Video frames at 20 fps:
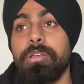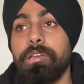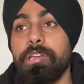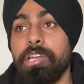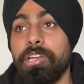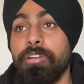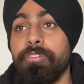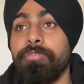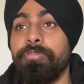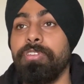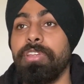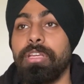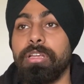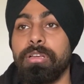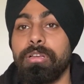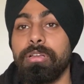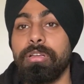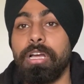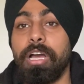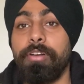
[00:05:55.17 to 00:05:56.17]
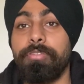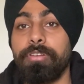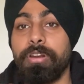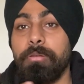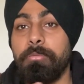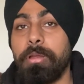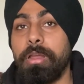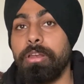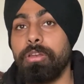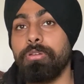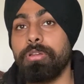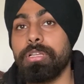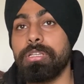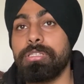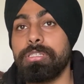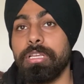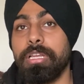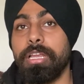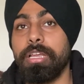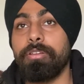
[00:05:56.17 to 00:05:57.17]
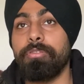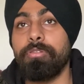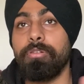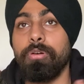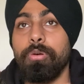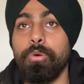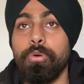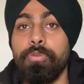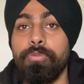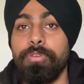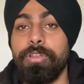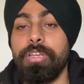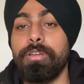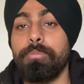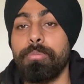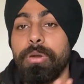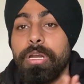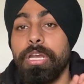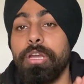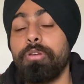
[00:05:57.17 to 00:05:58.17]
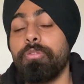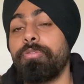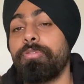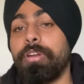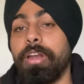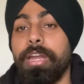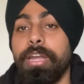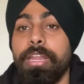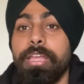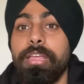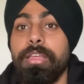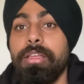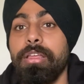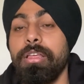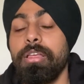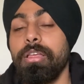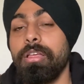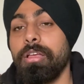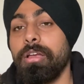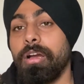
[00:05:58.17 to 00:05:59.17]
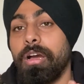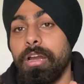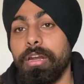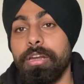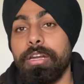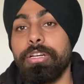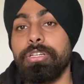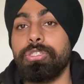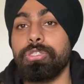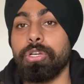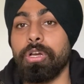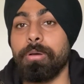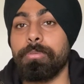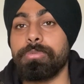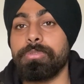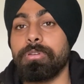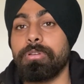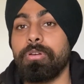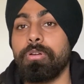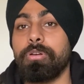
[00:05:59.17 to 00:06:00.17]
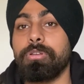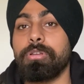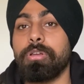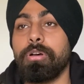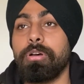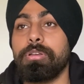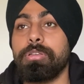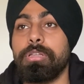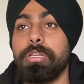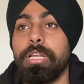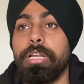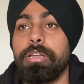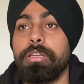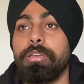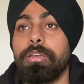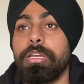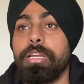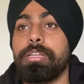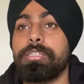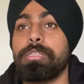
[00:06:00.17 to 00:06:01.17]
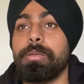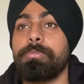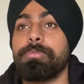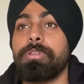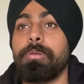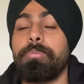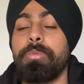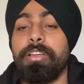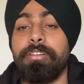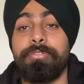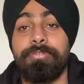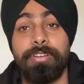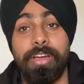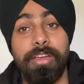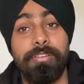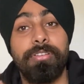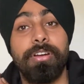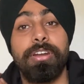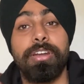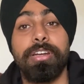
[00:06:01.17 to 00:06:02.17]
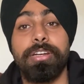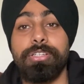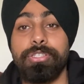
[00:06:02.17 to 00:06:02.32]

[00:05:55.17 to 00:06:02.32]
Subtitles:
in a week. After applying, you can say like whole week, Monday to Friday, 100 jobs like, it sums up like 500